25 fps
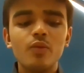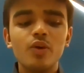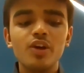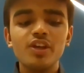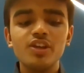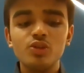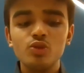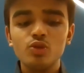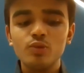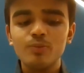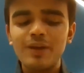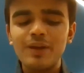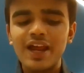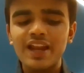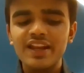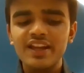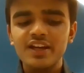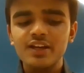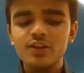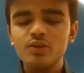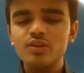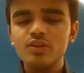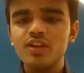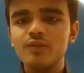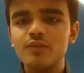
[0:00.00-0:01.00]
were you
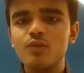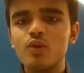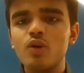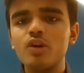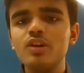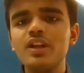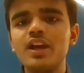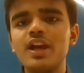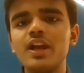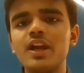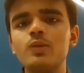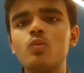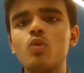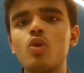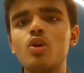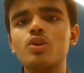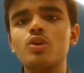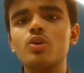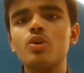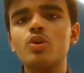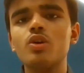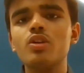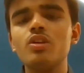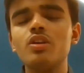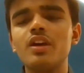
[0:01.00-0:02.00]
planning to give on and
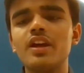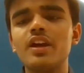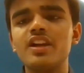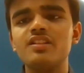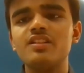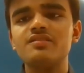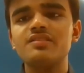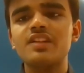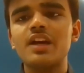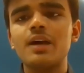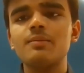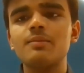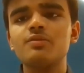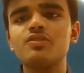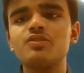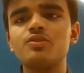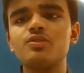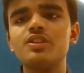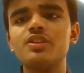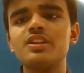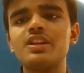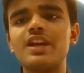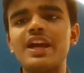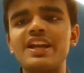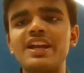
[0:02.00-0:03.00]
what all exams
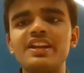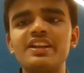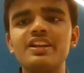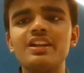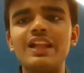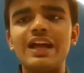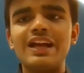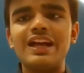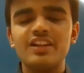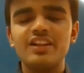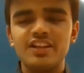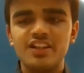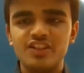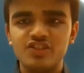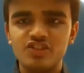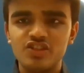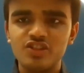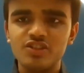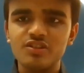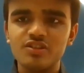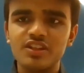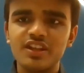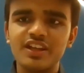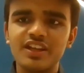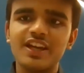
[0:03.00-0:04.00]
should an ideal
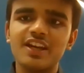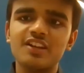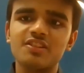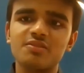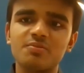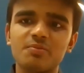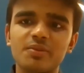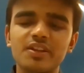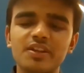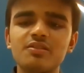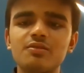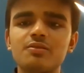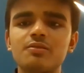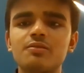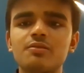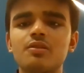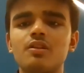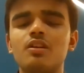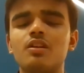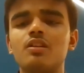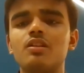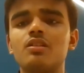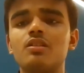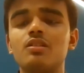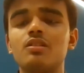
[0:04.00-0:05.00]
engineering
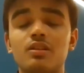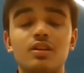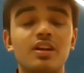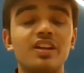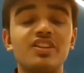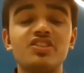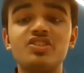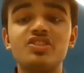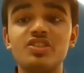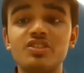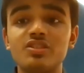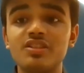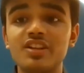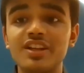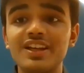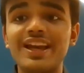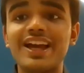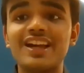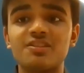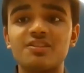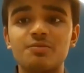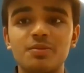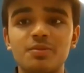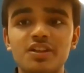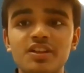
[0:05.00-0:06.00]

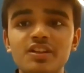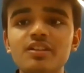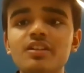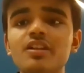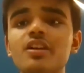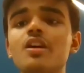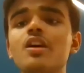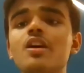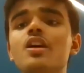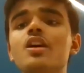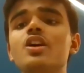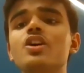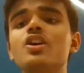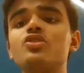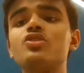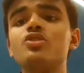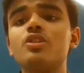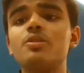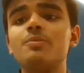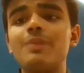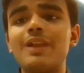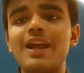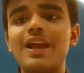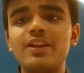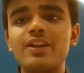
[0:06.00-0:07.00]
aspirant
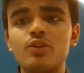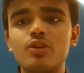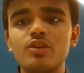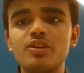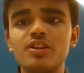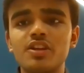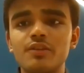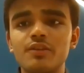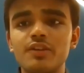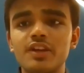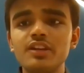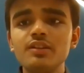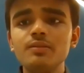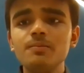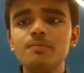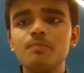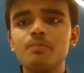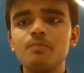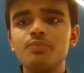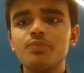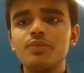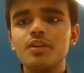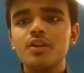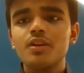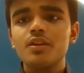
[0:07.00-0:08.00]
should plan on giving.
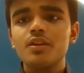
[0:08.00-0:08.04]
